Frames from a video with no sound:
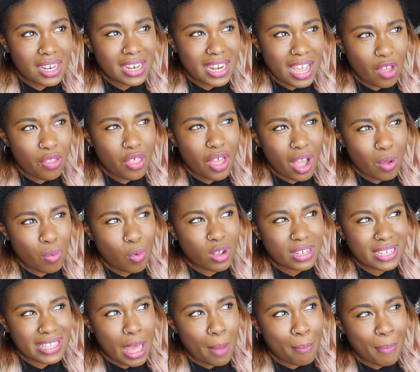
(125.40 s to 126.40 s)
Now that I
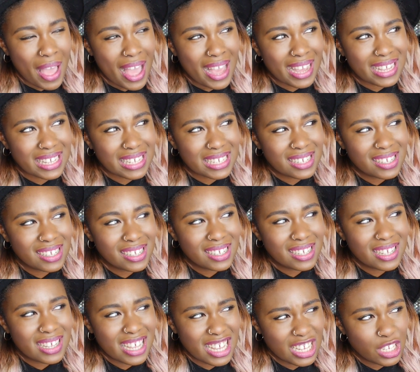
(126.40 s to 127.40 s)
watched that back,
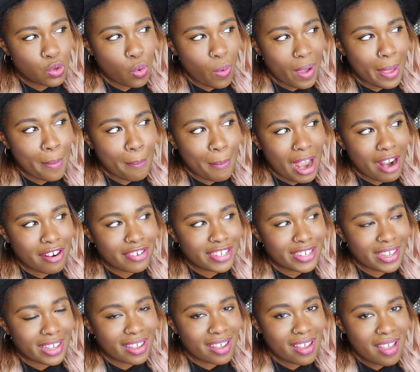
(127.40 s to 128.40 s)
it is quite
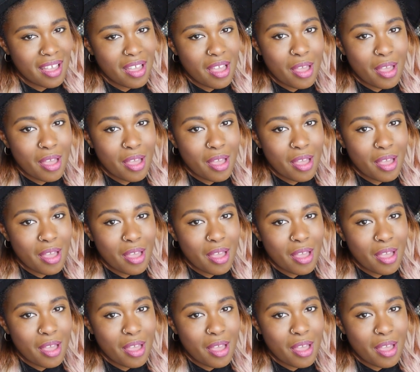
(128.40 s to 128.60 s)
embarrassing.